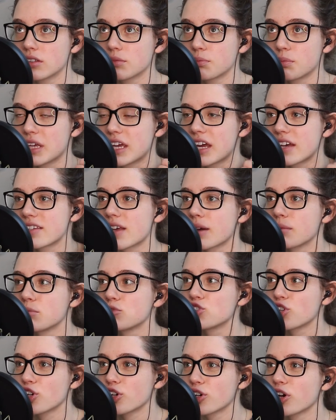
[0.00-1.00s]
because I'm
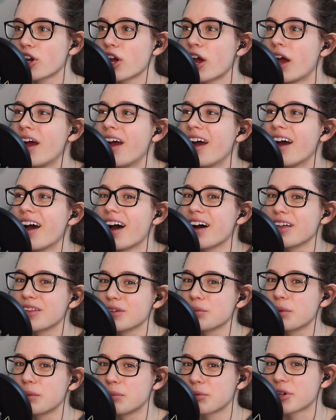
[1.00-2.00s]
sure
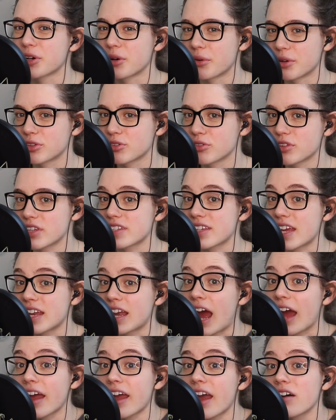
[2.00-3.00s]
other people are going through this, and
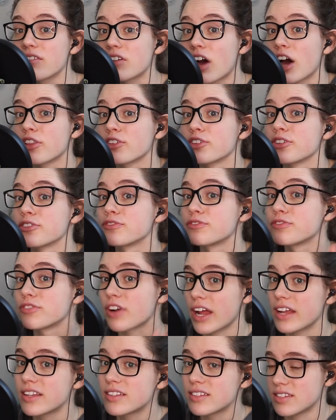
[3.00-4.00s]
I have other
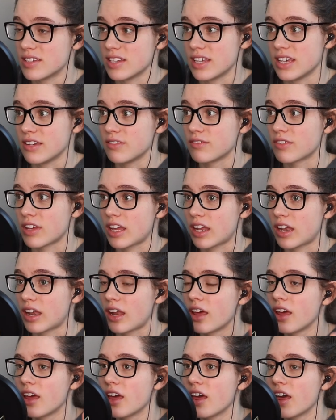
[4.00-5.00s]
friends even
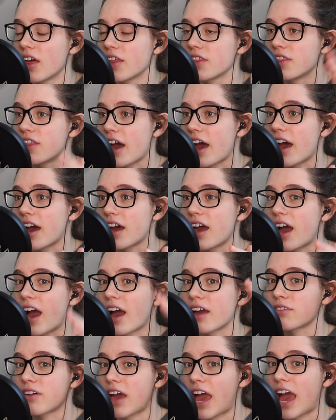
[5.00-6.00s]
that
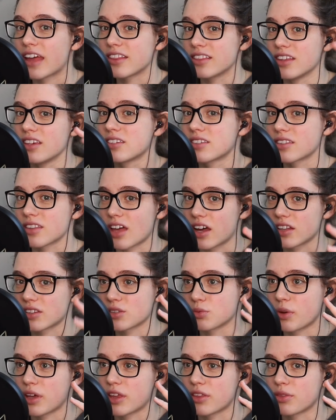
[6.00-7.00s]
I've had these
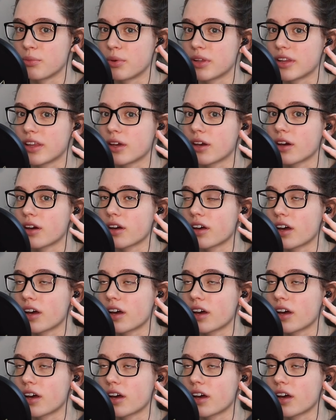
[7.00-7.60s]
thoughts with, but like,